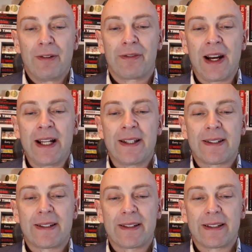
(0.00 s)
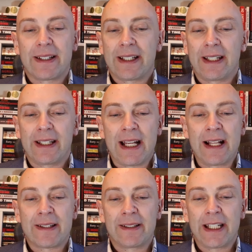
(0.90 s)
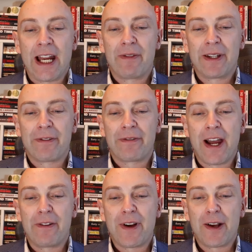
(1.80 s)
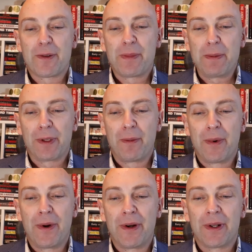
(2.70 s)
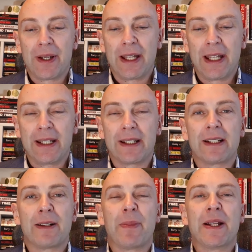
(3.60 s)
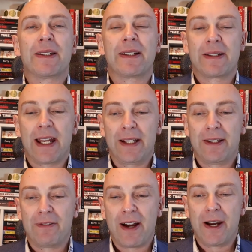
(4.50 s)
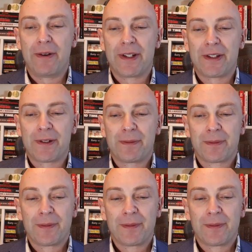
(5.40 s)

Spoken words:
France cancelled a gathering of 5,000 people or more in a bid to contain the virus